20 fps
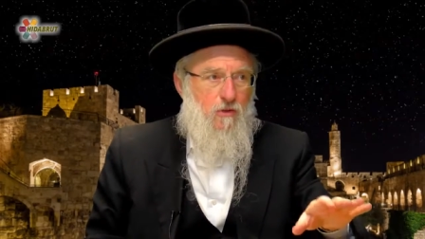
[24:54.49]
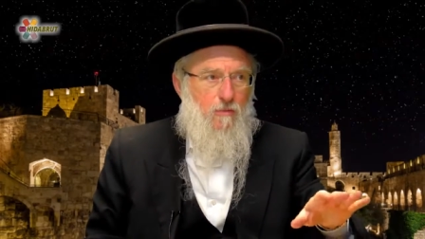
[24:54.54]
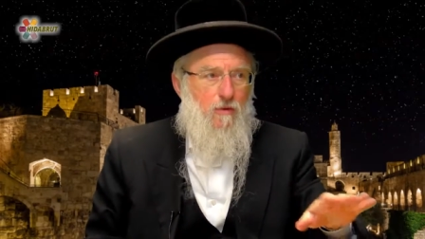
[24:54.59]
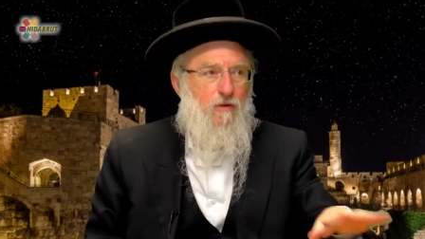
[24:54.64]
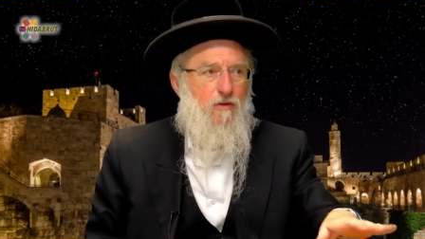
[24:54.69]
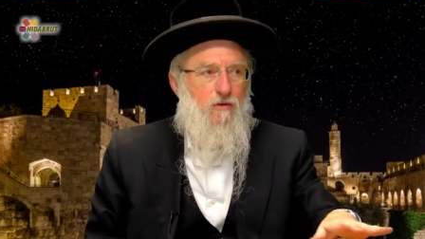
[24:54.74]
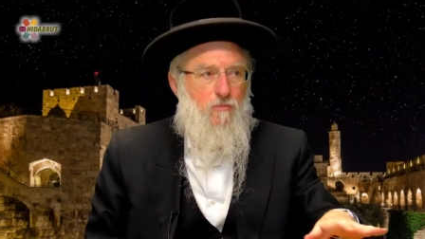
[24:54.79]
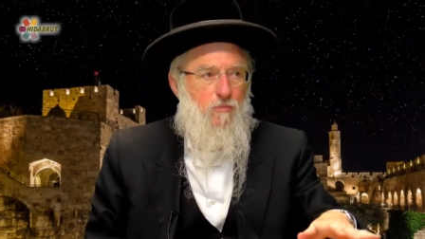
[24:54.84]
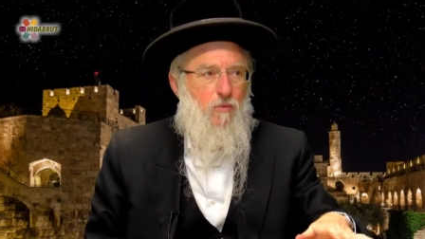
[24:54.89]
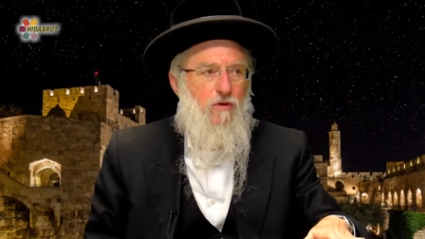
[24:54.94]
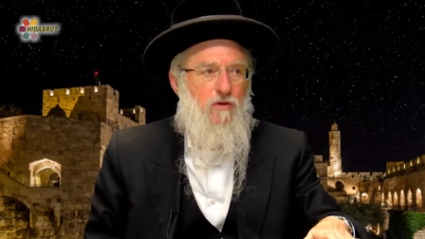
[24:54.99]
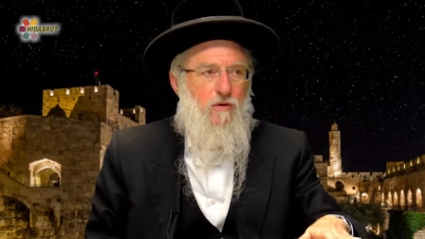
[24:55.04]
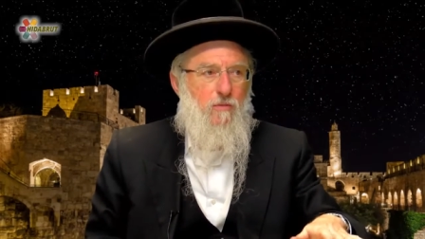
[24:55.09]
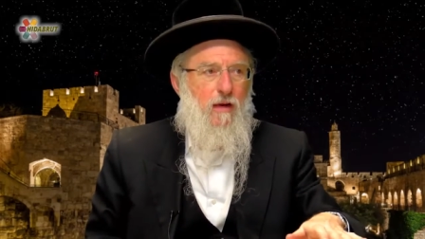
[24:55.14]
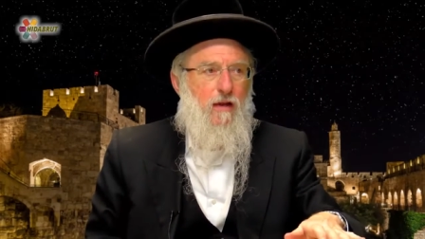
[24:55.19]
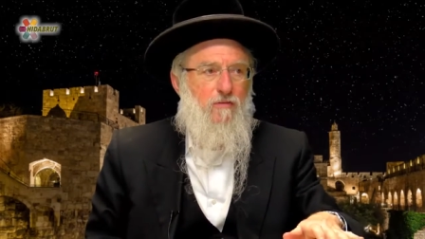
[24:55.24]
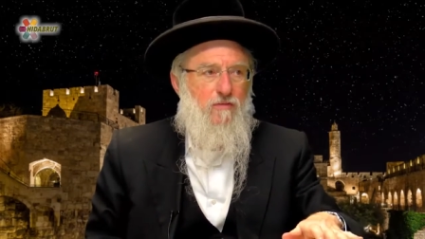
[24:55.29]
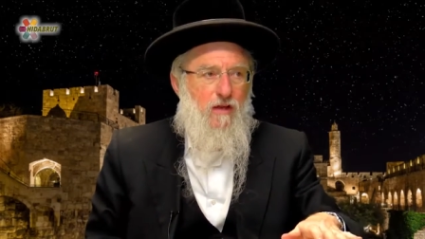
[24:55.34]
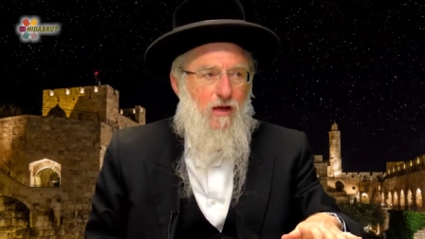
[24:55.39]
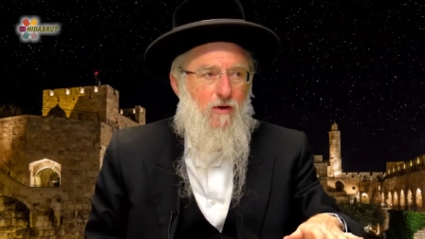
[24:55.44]
I'm not going to point it
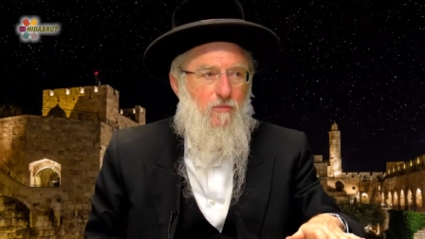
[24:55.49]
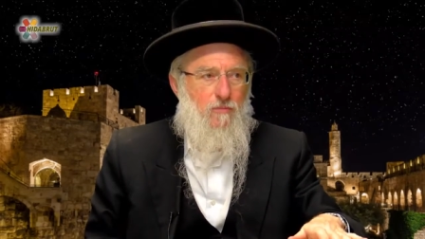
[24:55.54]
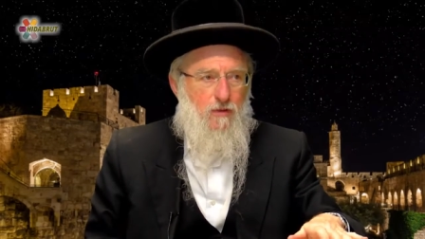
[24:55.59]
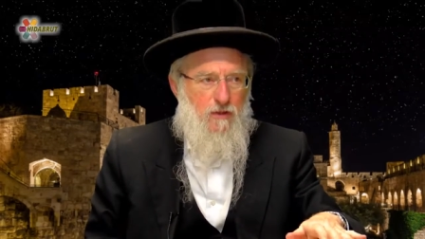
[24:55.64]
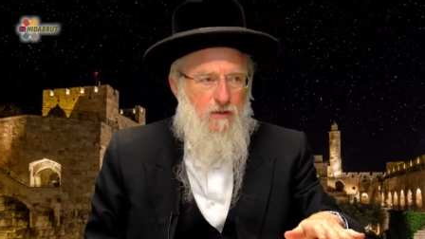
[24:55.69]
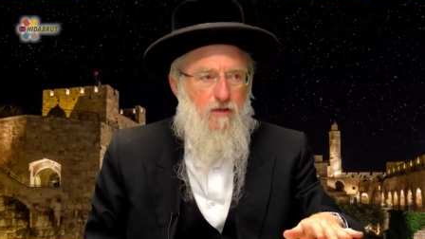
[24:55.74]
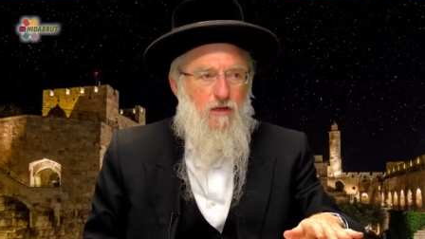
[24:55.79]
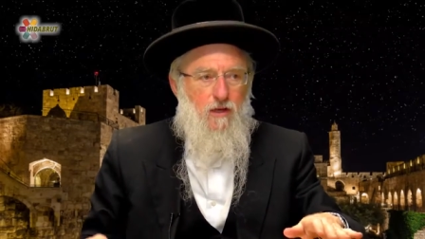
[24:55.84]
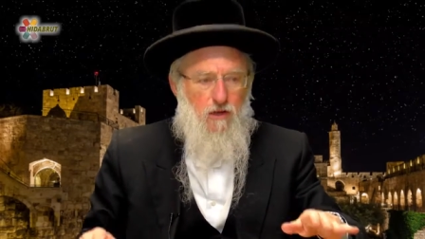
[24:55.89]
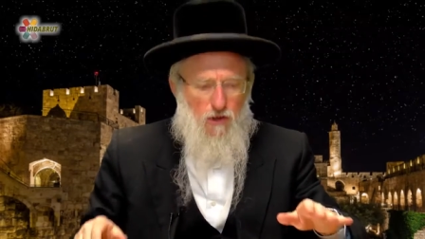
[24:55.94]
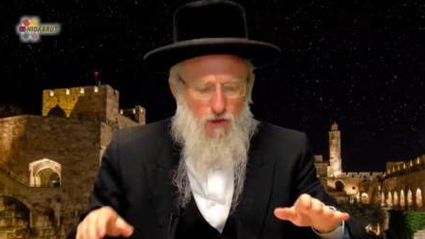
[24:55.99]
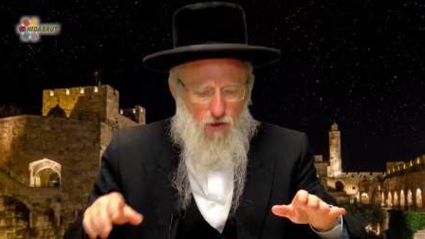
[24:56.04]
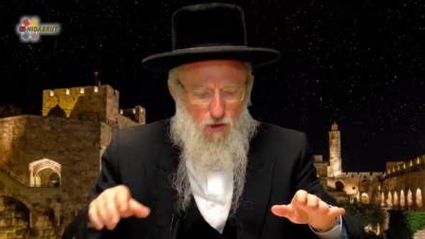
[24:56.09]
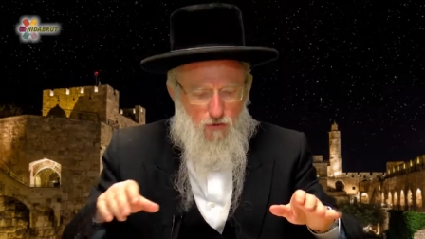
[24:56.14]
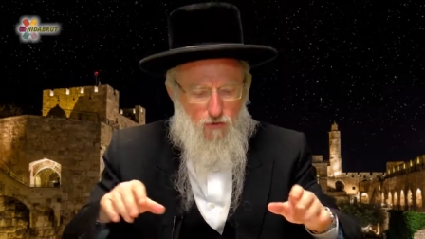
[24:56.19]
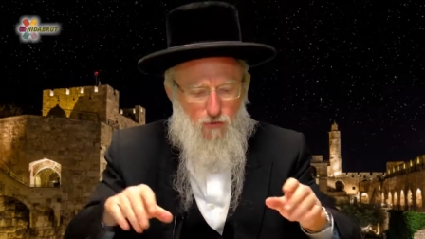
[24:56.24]
out now, but you're